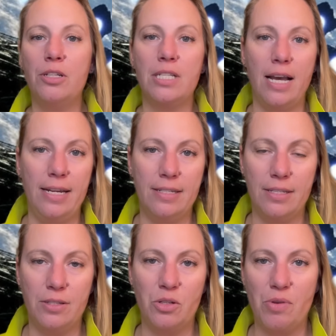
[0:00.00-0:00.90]

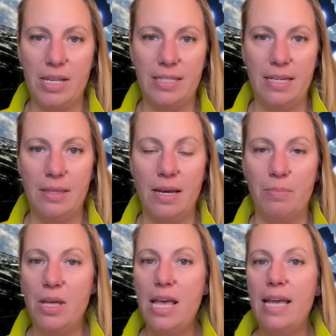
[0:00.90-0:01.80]
scientists addressing them,
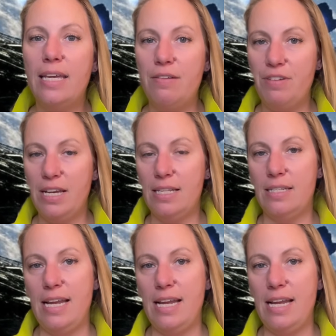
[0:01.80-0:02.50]
giving us an